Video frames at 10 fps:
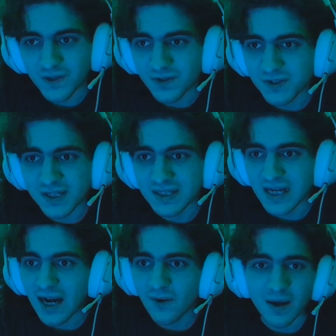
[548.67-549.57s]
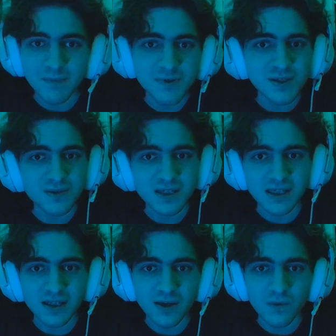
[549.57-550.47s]
There's an entire episode
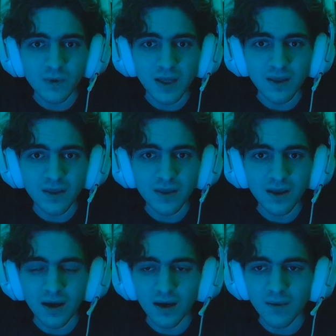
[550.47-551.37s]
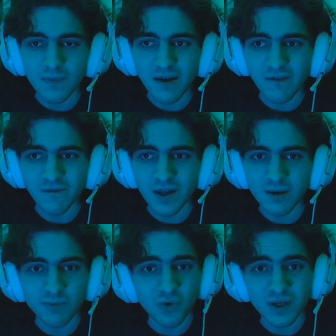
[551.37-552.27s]
dealing with a
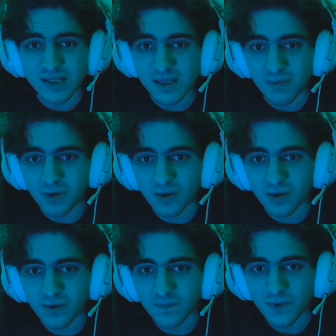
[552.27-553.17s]
fake Mori Summer